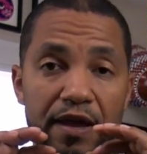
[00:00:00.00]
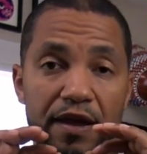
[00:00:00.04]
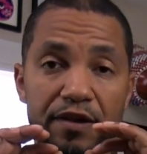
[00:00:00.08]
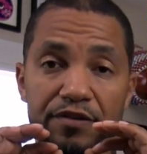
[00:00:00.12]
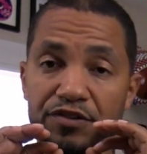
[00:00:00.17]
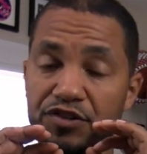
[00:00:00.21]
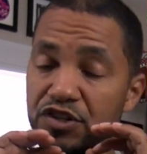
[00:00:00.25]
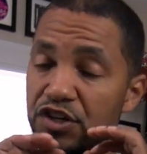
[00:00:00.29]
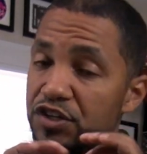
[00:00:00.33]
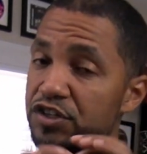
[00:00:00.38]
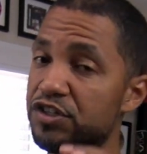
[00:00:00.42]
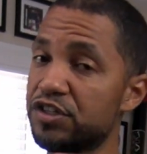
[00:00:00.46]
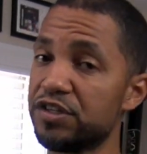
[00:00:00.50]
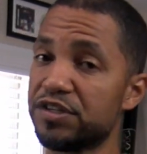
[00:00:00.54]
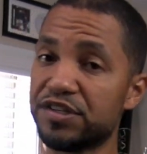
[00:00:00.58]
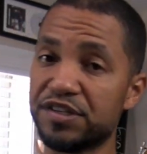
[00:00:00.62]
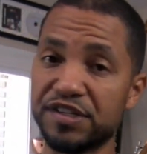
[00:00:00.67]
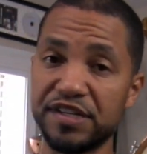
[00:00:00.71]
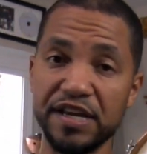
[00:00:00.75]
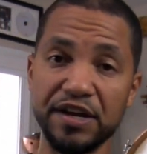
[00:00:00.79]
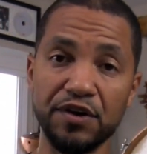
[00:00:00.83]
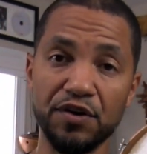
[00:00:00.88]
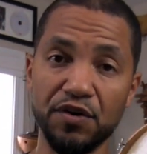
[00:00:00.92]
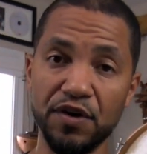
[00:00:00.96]
just a
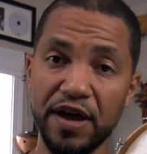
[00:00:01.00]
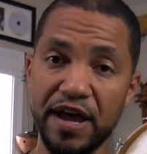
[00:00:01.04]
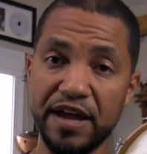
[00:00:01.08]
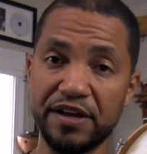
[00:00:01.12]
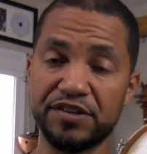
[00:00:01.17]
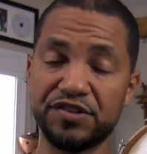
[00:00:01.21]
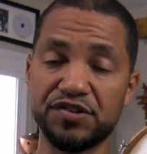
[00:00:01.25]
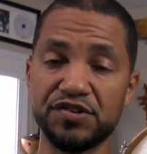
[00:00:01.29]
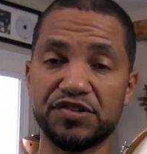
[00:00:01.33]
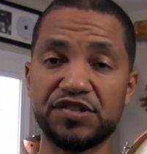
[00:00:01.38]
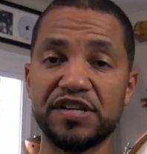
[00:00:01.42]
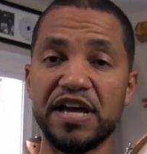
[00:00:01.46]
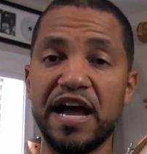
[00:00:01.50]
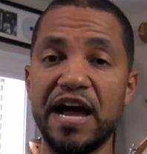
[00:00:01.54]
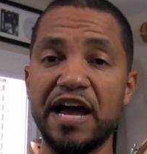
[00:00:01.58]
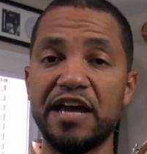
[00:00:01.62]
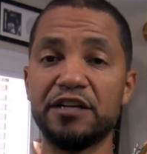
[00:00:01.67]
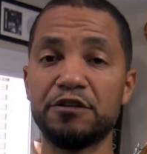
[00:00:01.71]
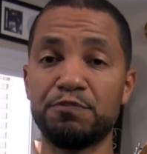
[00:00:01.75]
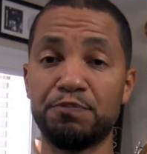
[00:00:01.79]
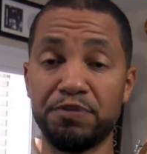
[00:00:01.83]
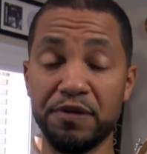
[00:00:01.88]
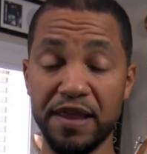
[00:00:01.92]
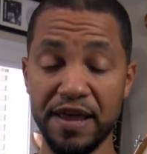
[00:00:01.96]
single
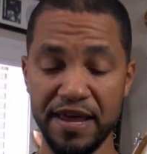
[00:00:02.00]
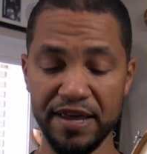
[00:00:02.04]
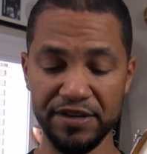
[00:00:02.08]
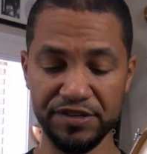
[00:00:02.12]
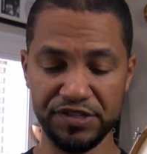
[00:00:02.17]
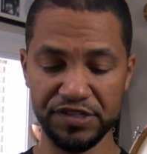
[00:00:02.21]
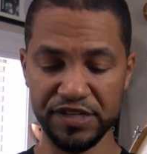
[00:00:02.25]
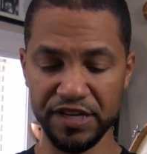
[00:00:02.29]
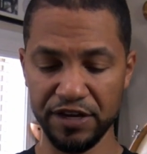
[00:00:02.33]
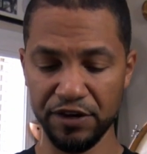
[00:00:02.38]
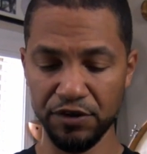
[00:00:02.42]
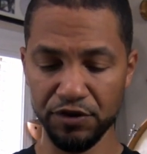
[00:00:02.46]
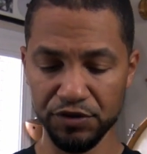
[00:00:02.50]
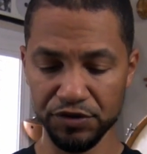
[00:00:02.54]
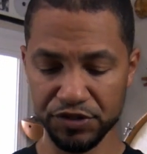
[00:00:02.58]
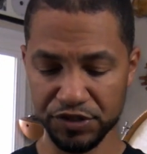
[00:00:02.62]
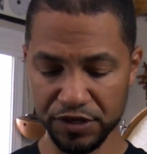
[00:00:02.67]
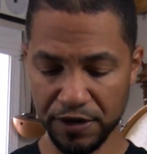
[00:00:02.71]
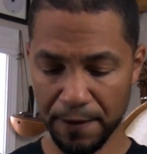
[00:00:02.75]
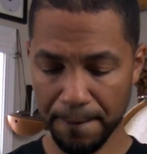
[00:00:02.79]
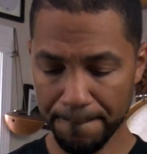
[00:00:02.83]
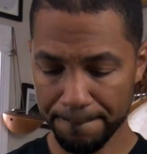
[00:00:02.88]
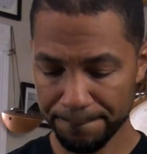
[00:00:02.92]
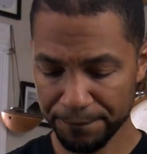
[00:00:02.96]
exercise, playing singles.
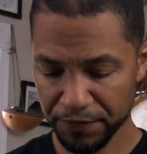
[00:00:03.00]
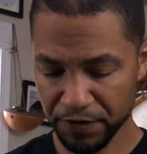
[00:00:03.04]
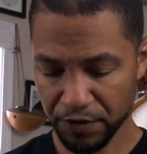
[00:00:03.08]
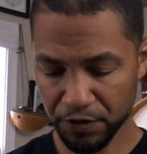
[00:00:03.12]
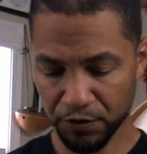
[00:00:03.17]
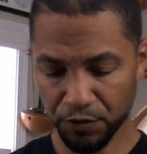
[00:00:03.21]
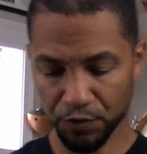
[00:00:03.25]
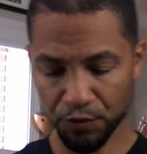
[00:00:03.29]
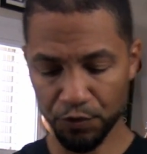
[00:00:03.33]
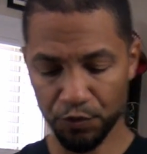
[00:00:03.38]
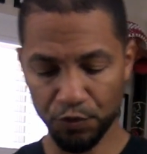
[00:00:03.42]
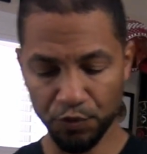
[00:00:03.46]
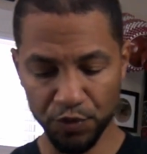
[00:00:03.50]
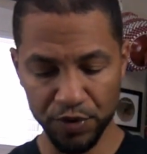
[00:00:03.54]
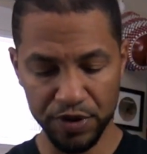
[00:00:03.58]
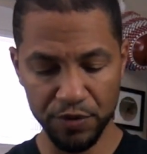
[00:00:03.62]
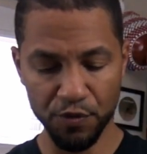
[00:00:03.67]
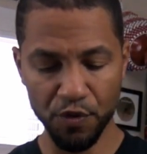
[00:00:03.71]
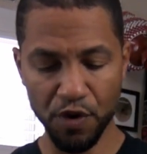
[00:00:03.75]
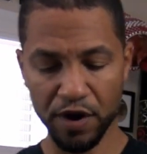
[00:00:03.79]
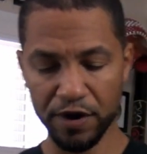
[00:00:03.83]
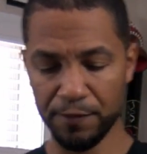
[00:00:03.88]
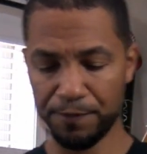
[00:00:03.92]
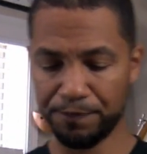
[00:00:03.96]
We
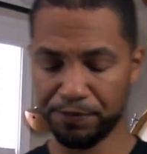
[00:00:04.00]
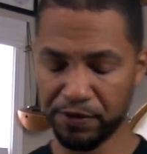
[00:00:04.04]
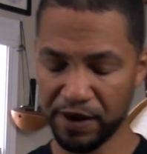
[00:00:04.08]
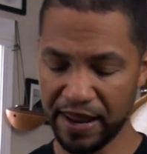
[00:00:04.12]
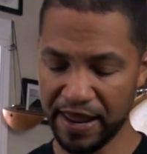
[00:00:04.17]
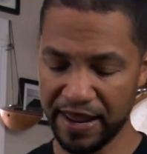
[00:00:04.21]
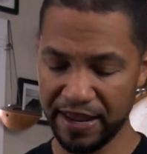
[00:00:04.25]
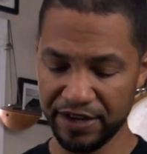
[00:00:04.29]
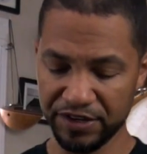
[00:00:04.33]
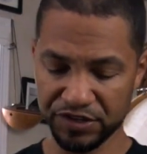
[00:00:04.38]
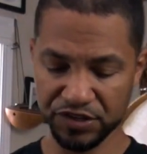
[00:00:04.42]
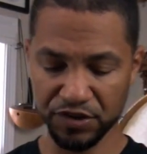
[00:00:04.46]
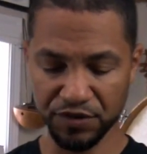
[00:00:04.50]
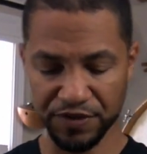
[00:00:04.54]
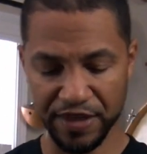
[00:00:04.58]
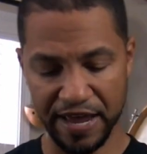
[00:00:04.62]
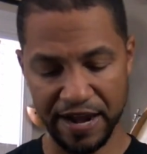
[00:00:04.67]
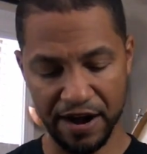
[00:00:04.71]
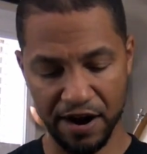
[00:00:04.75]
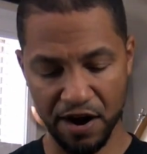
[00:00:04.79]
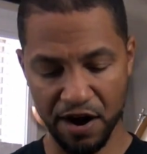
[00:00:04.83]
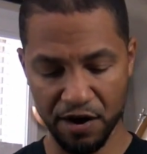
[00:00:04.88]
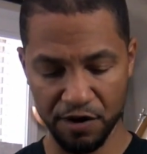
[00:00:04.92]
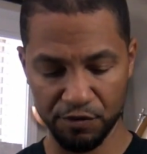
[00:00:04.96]
want to play so that
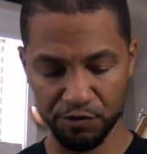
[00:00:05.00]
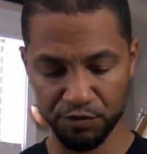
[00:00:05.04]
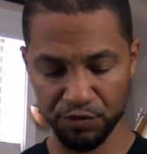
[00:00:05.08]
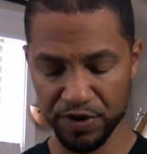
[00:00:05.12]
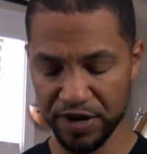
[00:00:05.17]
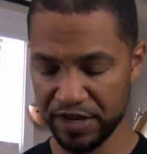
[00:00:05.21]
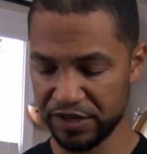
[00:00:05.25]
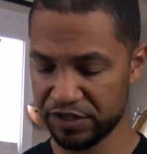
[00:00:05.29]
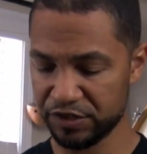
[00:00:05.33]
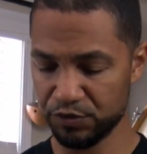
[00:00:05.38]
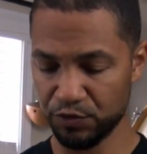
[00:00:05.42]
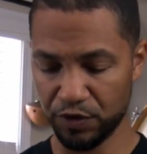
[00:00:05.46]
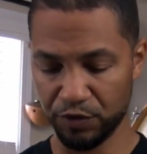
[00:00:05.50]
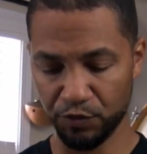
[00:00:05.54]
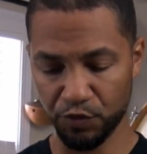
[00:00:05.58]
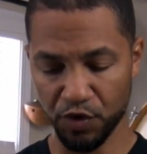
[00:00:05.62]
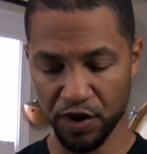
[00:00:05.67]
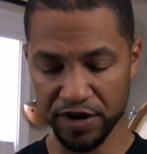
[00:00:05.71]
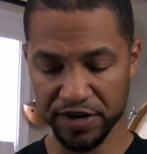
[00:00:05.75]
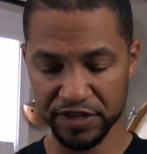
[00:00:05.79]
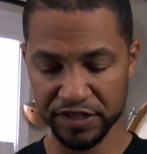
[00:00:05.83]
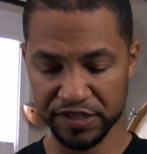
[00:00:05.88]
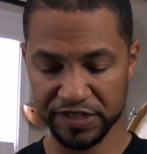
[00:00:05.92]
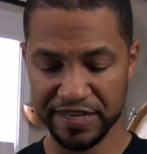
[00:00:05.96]
our wrists, when
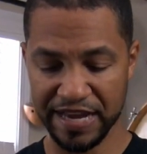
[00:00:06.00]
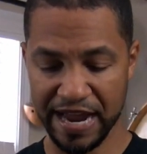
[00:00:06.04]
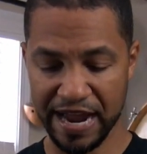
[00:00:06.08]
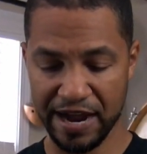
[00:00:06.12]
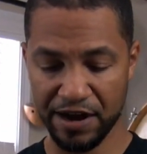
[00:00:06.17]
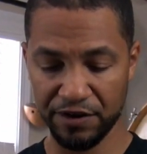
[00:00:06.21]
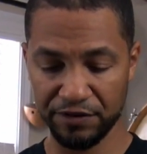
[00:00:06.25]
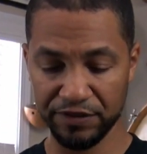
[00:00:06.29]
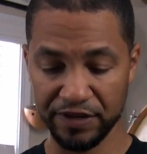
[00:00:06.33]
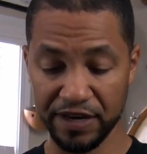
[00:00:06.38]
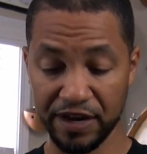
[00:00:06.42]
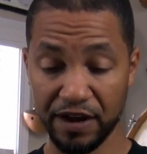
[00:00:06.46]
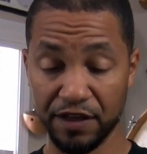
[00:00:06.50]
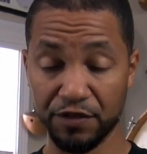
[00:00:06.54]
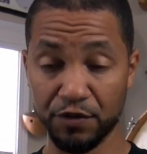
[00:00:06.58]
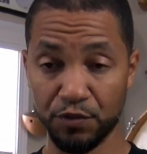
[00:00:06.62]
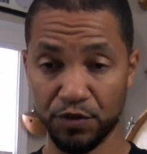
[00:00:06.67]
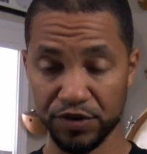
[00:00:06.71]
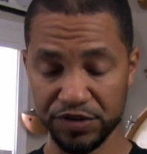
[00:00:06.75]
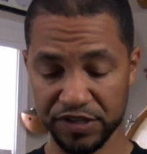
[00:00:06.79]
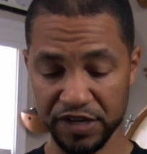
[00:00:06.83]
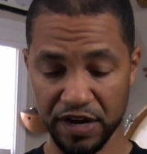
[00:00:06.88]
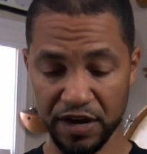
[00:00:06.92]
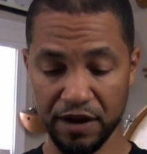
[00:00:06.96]
one is down, the other
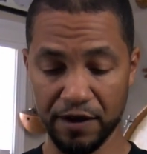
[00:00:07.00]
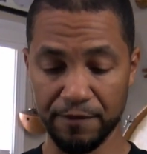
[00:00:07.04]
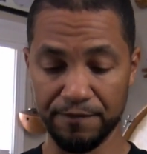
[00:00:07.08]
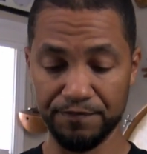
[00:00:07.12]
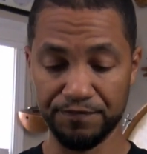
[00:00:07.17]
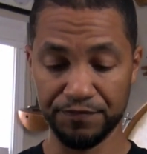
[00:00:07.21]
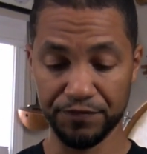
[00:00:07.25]
one's up.